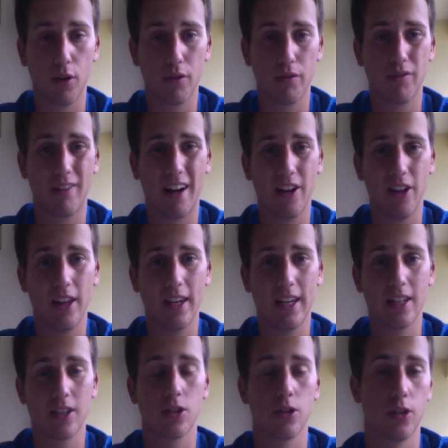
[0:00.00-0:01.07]
file, I
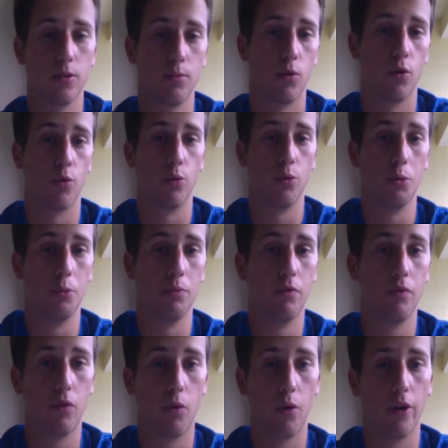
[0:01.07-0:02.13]
guess, so there's more room
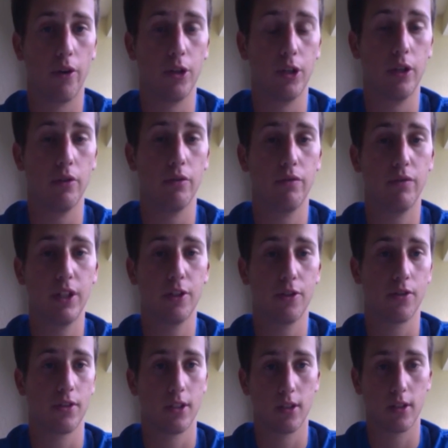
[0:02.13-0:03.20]
for new
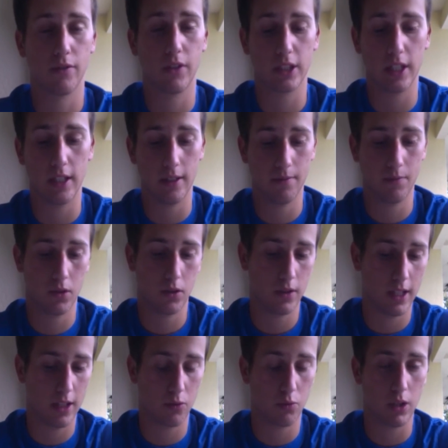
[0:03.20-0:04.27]
features and stuff like that. So
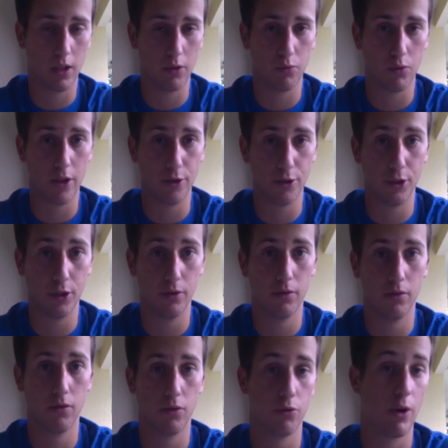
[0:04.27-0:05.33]
that's what I'd rather do,
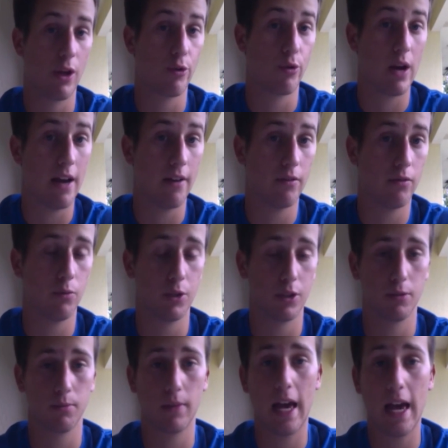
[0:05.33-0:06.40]
or rather have, which
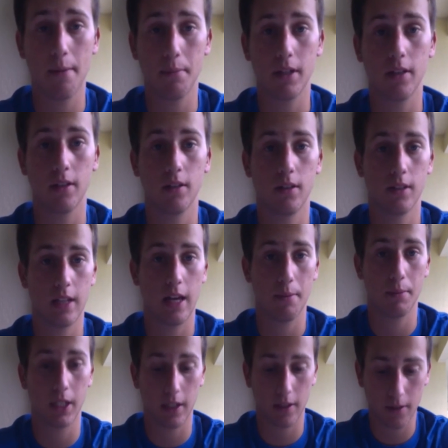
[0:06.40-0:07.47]
I'm happy is
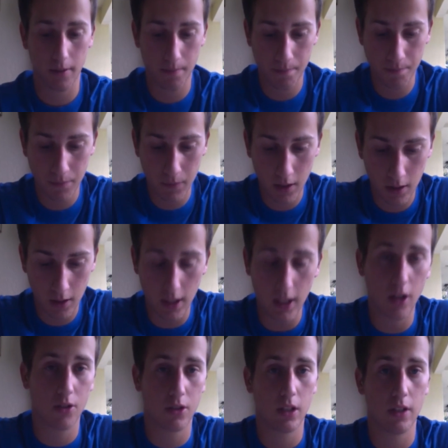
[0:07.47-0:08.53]
happening. And it
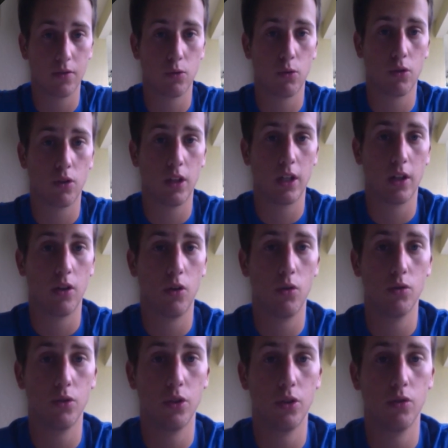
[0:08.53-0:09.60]
also gives Roka like a whole
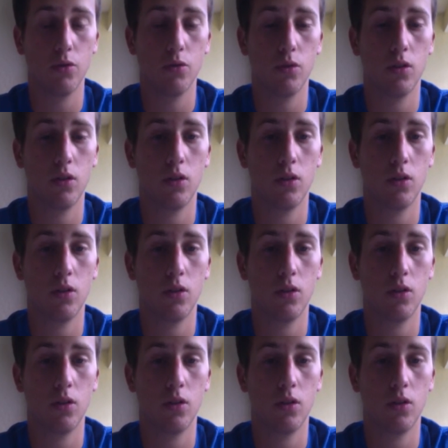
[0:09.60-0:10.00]
new,